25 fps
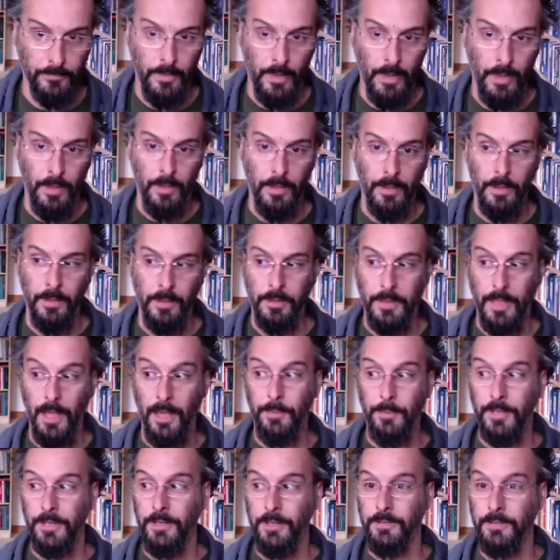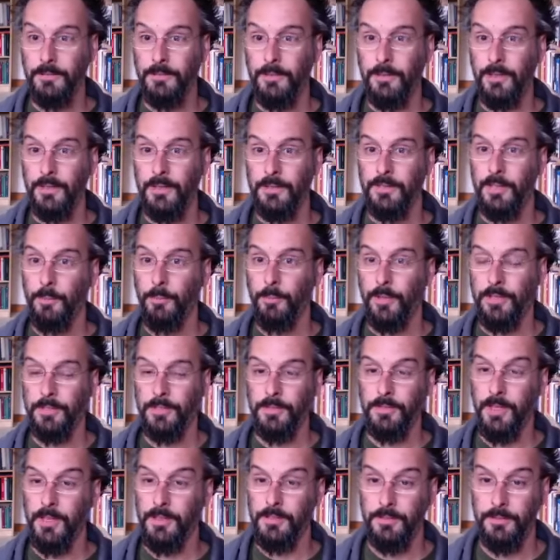Yeah, I mean, in some places
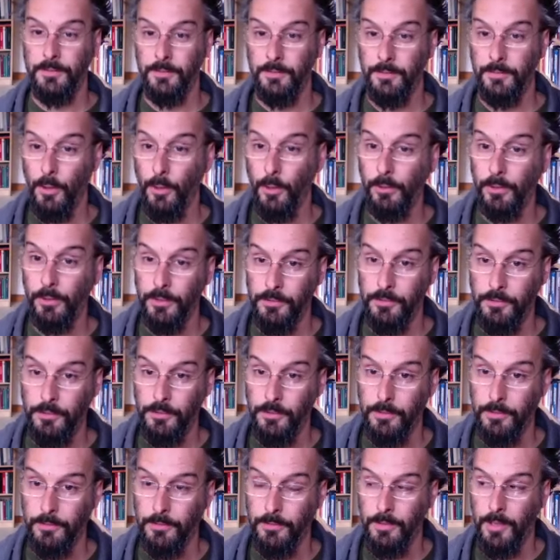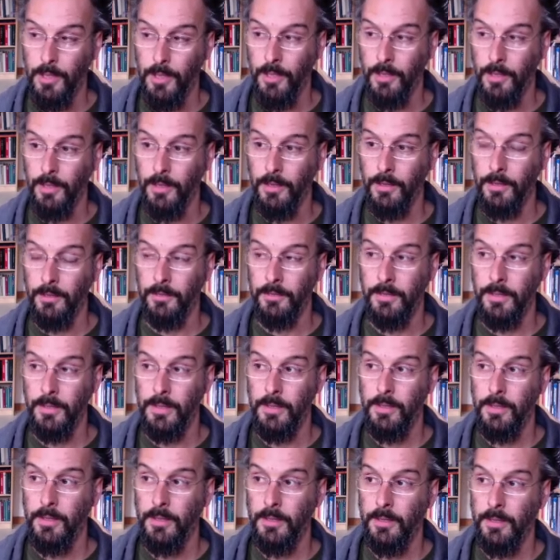that's totally true.
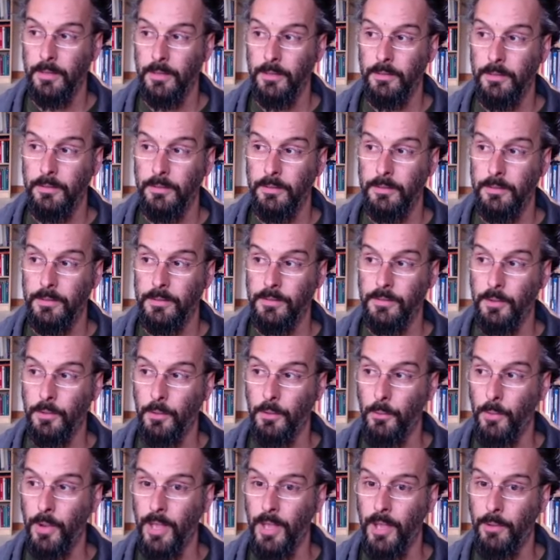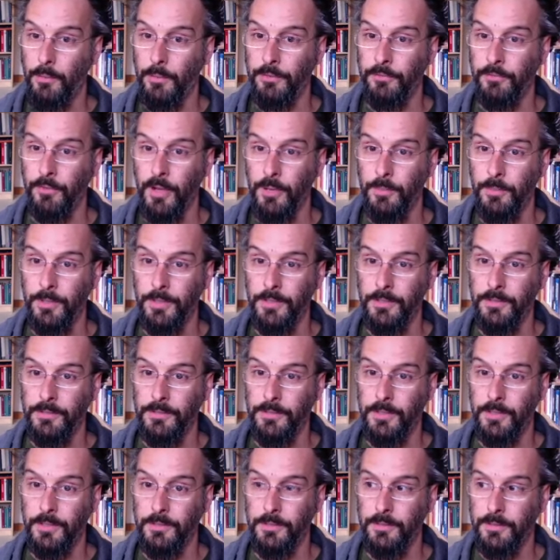So the way I would frame it is
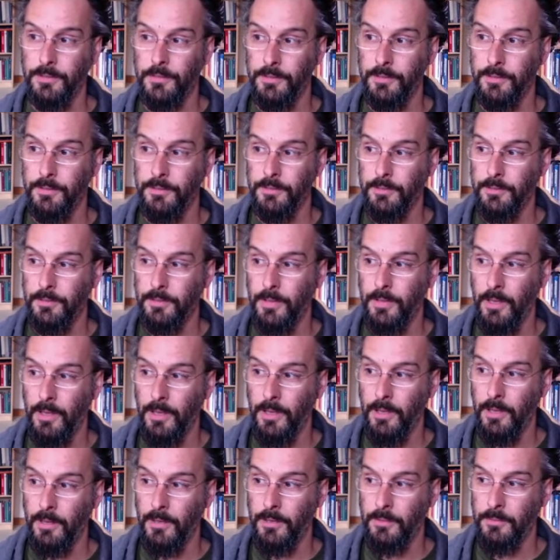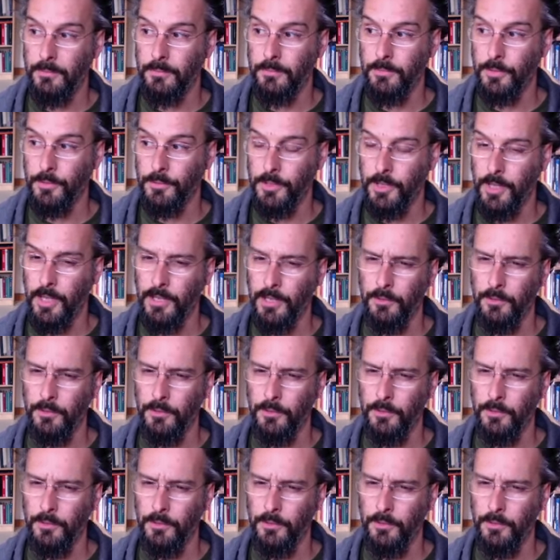this: there's a kind of